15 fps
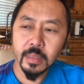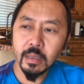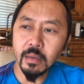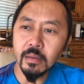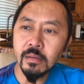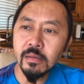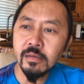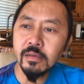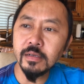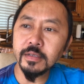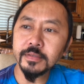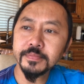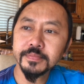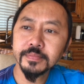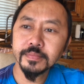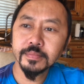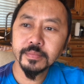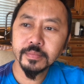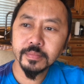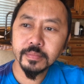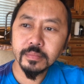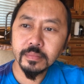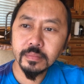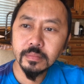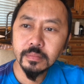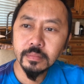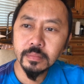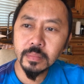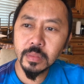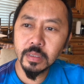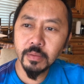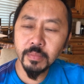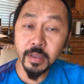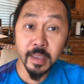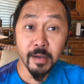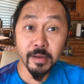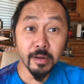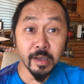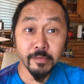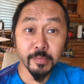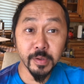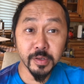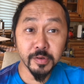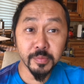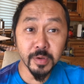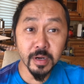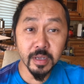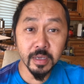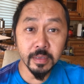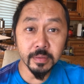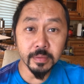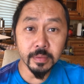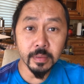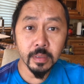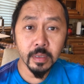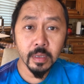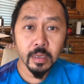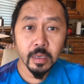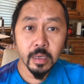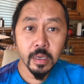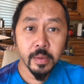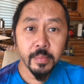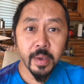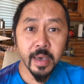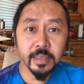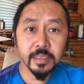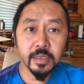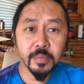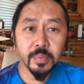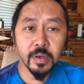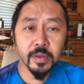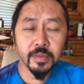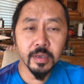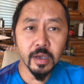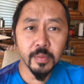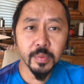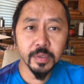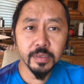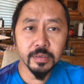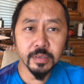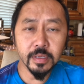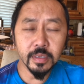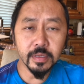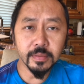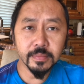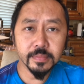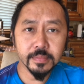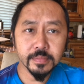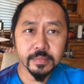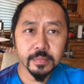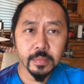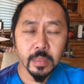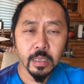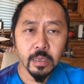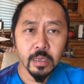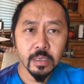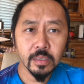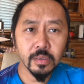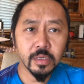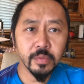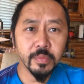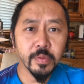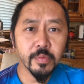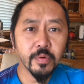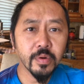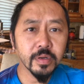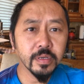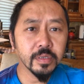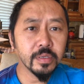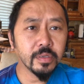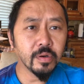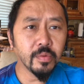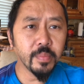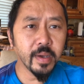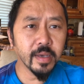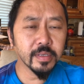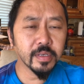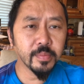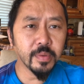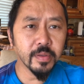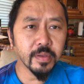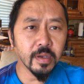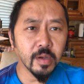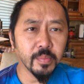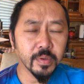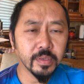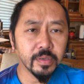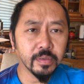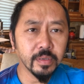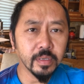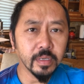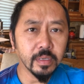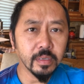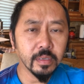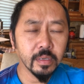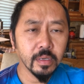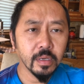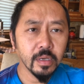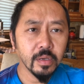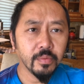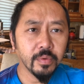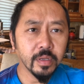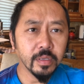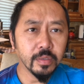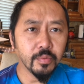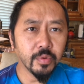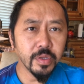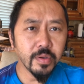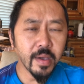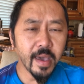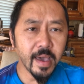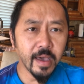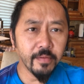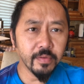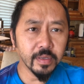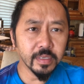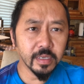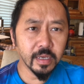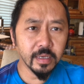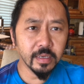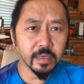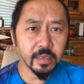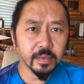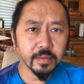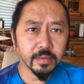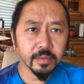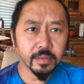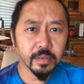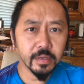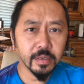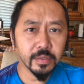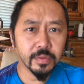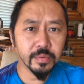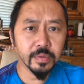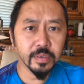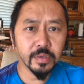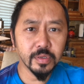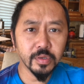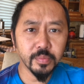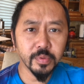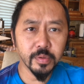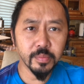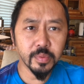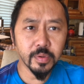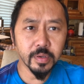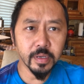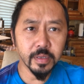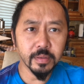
attack. But now I don't have a picture of Mark Eaton. Passed up on the opportunity. So tip number one is don't pass up on the opportunity. When you have it, take it. That's really super important.